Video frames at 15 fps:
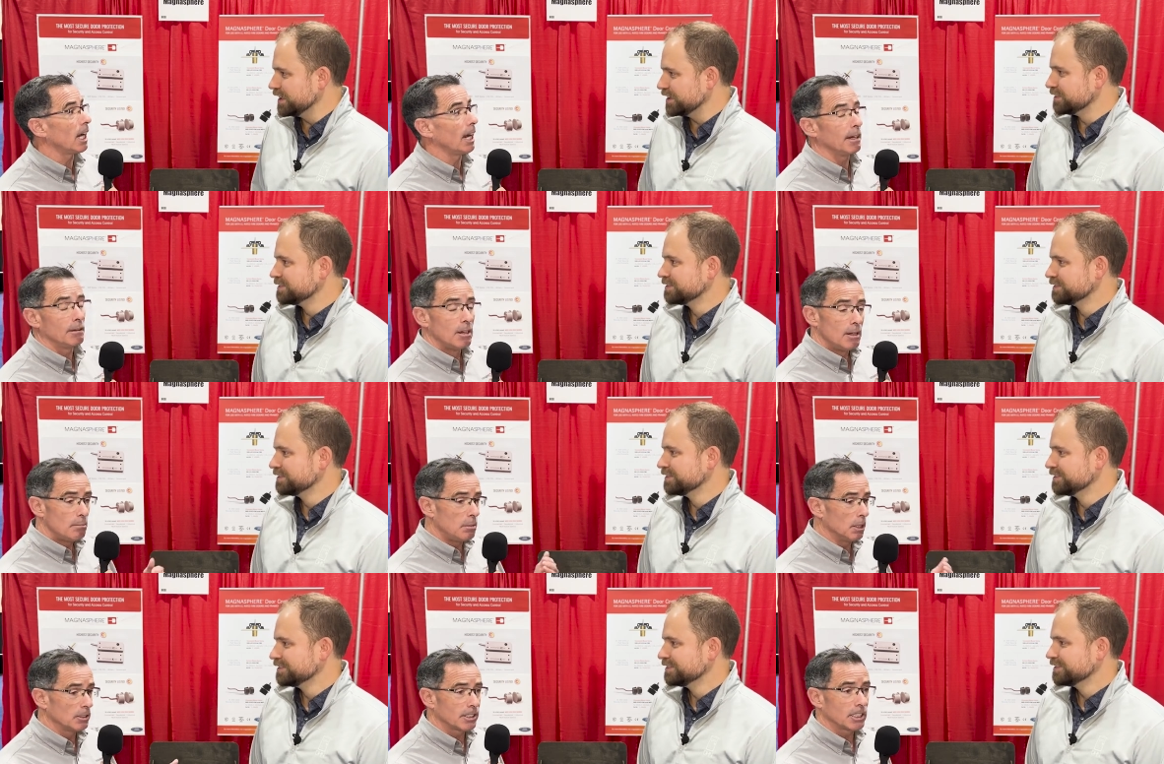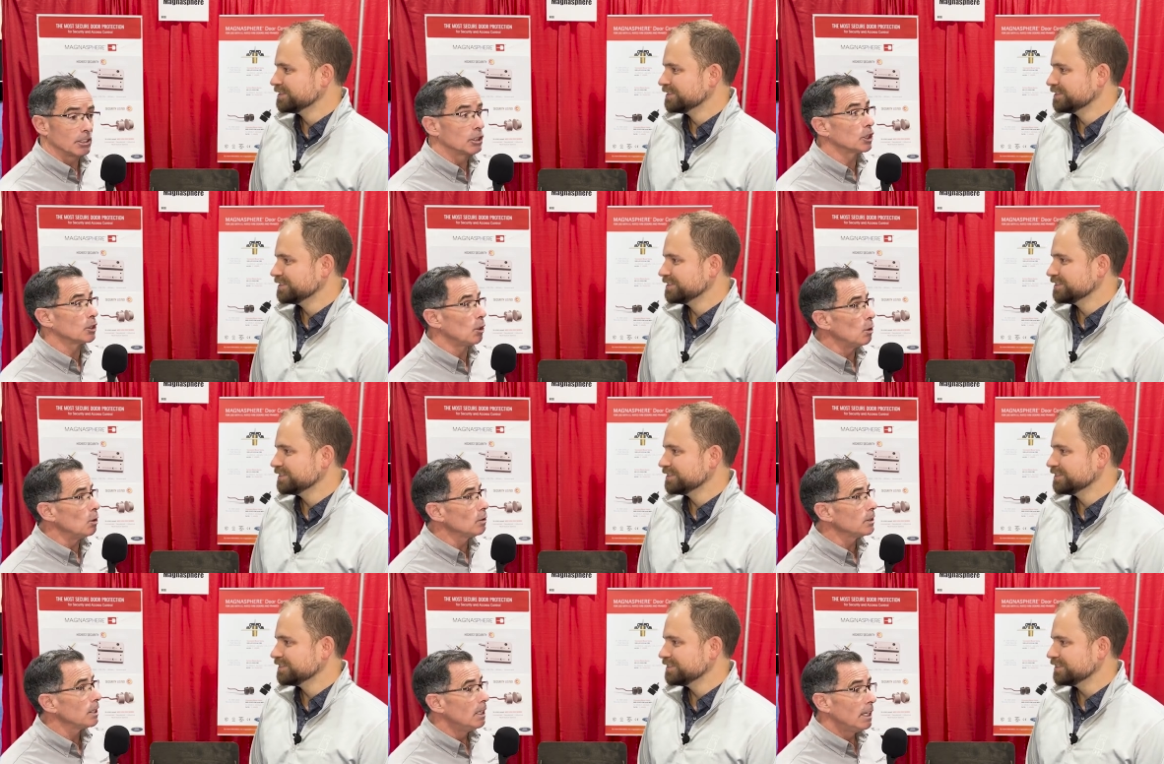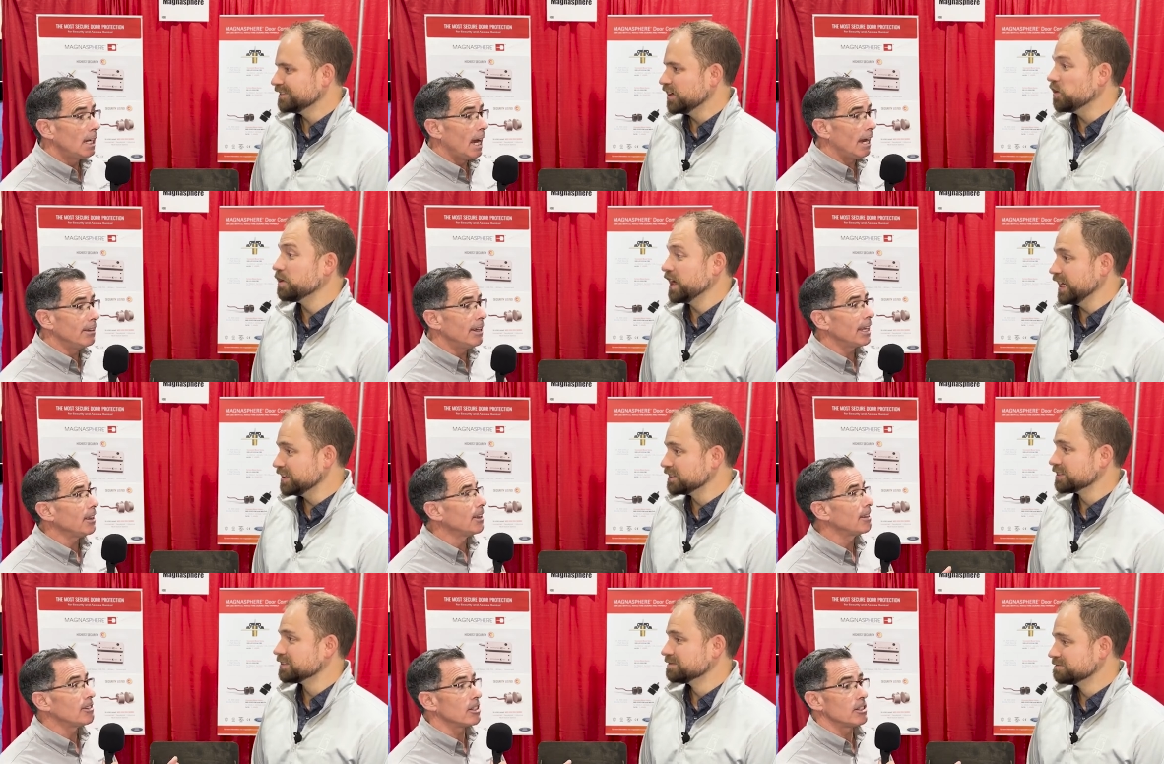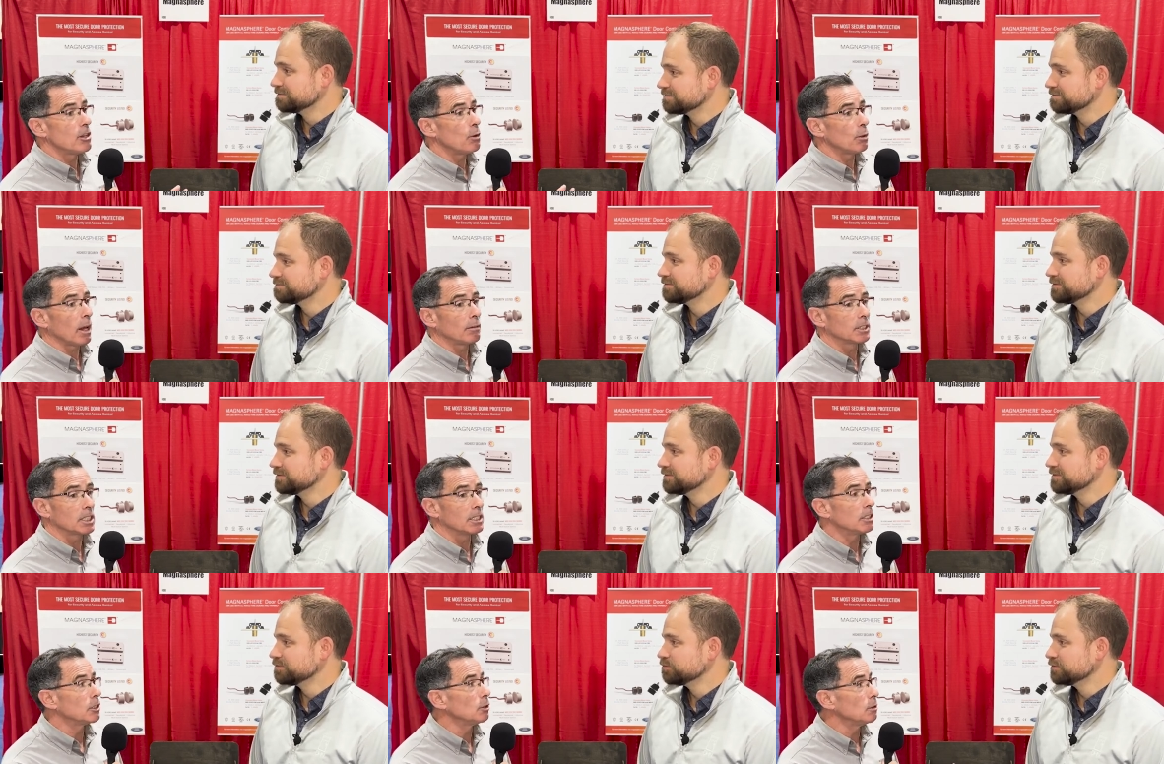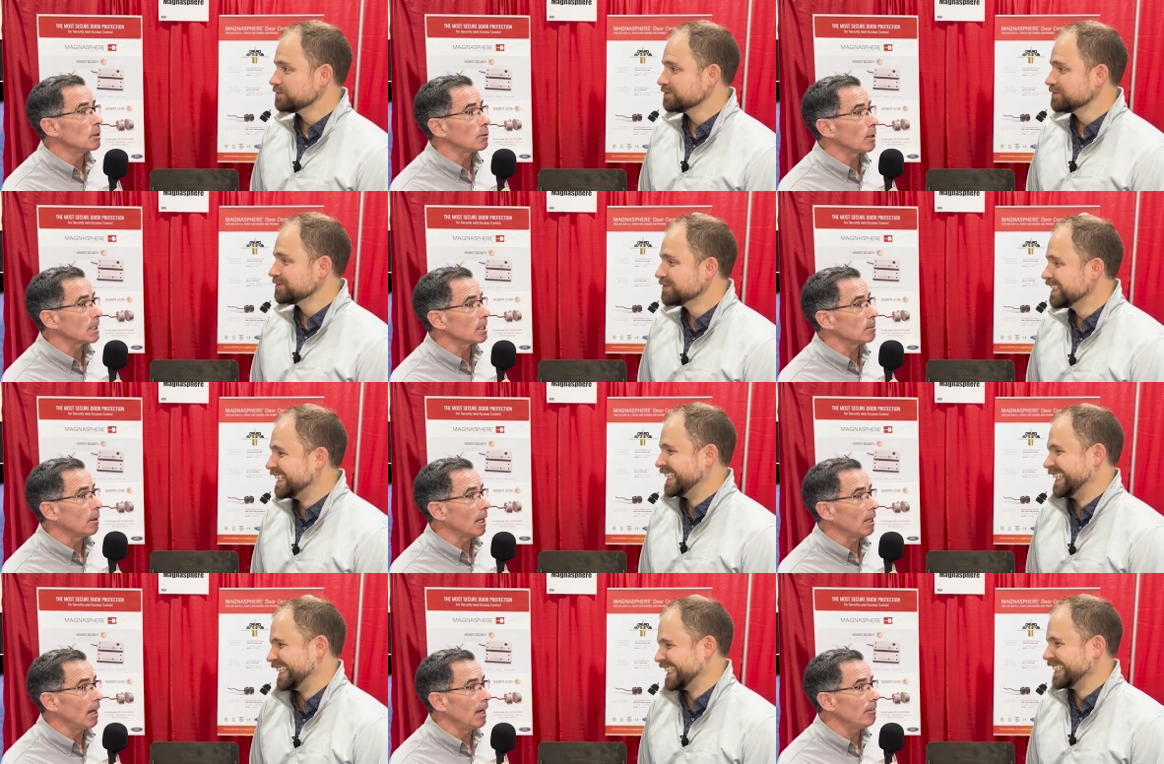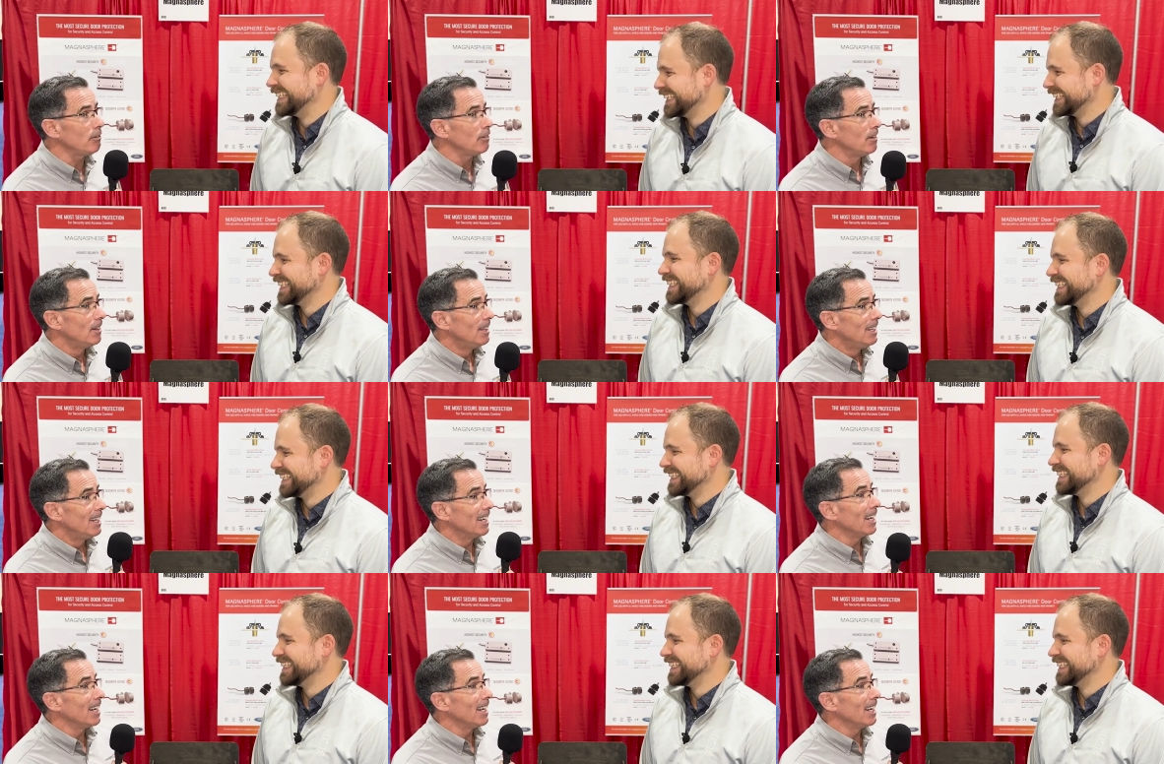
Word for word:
Speaker 1: that I built and sold, oh, and nice. then didn't know what I was going to do the rest of my life.